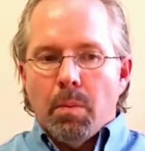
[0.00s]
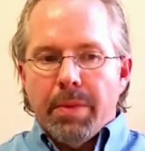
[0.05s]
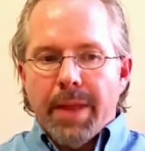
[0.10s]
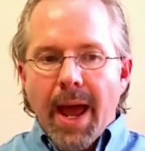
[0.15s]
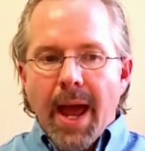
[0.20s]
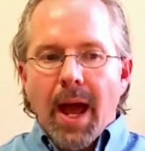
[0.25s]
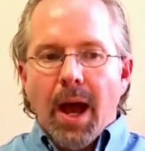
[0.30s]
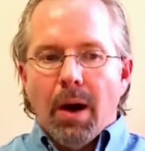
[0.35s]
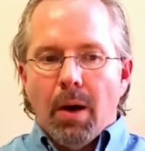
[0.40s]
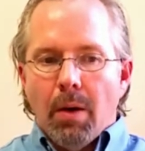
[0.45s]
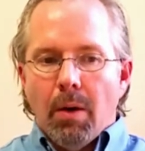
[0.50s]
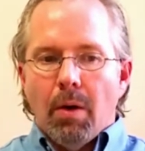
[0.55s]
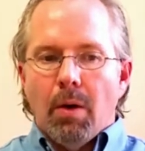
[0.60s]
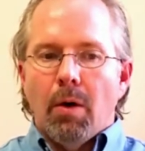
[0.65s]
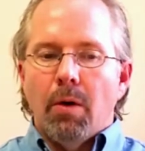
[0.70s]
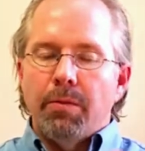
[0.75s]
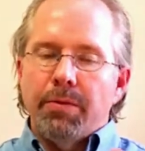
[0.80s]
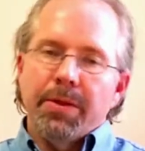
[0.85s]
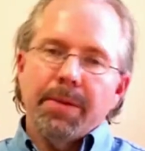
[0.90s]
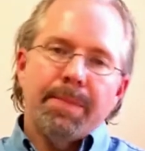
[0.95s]
Now,
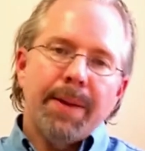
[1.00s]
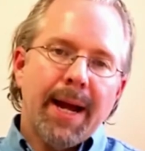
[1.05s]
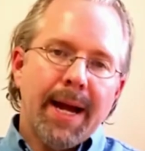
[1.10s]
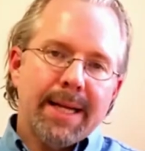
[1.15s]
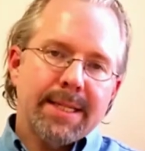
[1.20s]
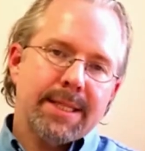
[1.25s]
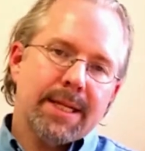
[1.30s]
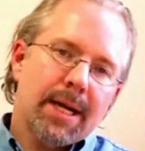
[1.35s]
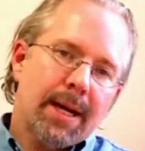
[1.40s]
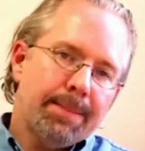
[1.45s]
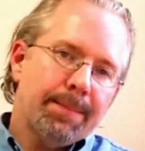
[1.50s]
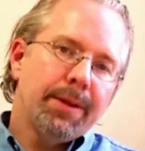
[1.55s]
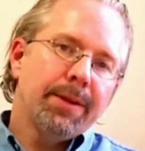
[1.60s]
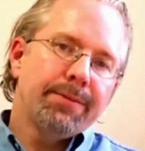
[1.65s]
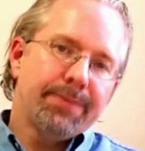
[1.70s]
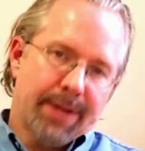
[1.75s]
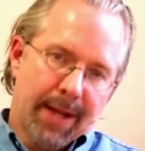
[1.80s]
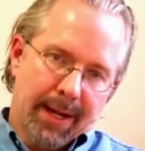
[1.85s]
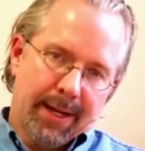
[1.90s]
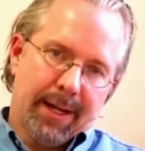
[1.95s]
over the past couple
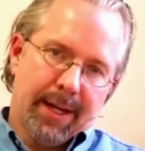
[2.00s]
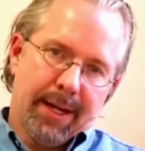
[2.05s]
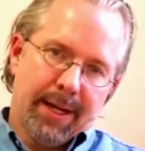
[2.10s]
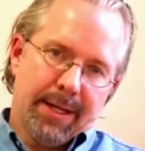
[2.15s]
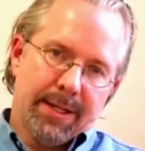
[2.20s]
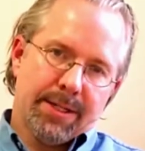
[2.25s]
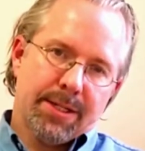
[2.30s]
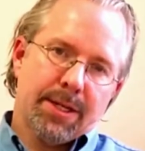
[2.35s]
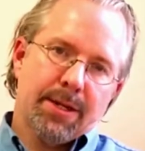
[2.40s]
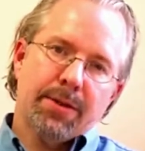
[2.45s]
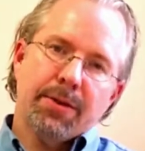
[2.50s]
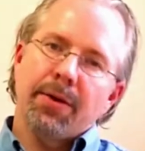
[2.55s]
of decades,